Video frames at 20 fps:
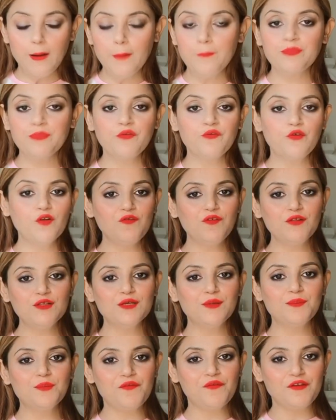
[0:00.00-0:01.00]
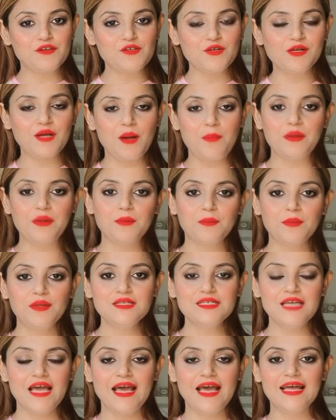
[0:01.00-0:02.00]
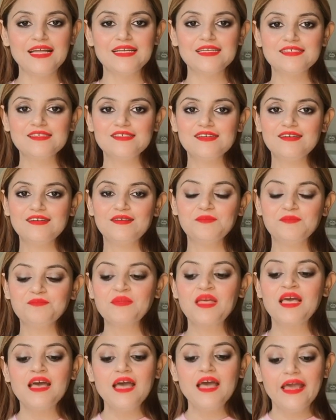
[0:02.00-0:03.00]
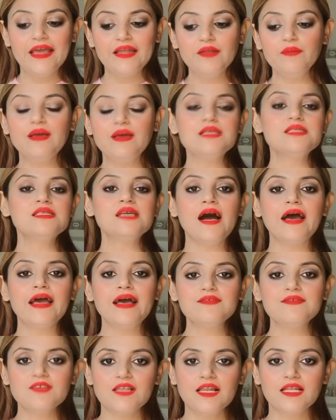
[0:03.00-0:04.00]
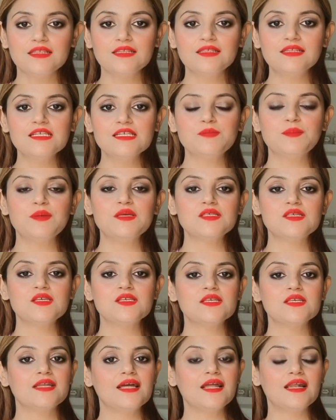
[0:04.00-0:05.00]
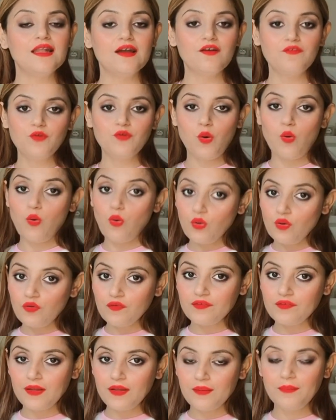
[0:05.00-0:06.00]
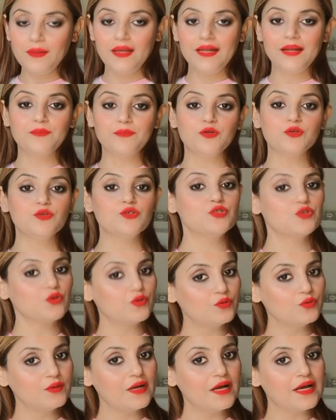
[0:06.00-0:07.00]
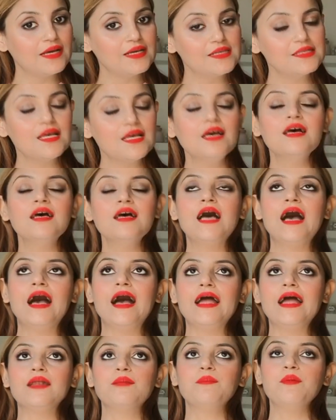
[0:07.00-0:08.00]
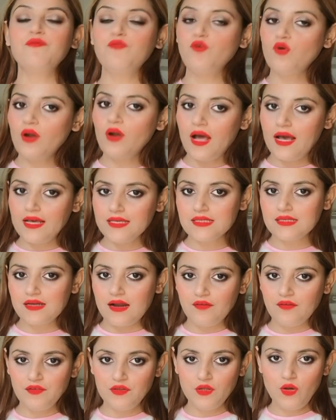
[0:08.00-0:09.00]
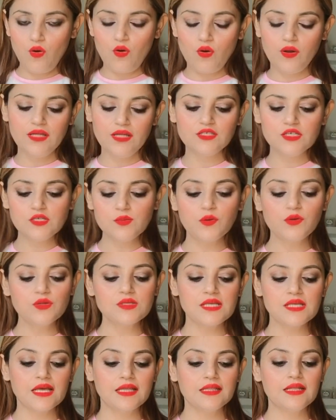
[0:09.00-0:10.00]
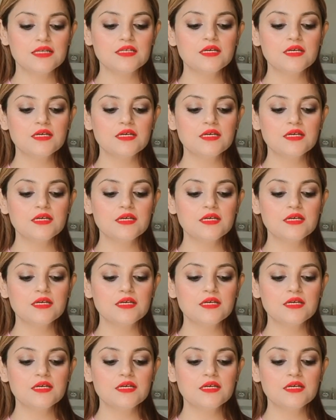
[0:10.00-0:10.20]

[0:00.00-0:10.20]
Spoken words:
fulfill the professional commitment. And anyways, I have selected these pieces and I loved all of them, and I'm going to show you guys. And before I start with the haul, I just want to say that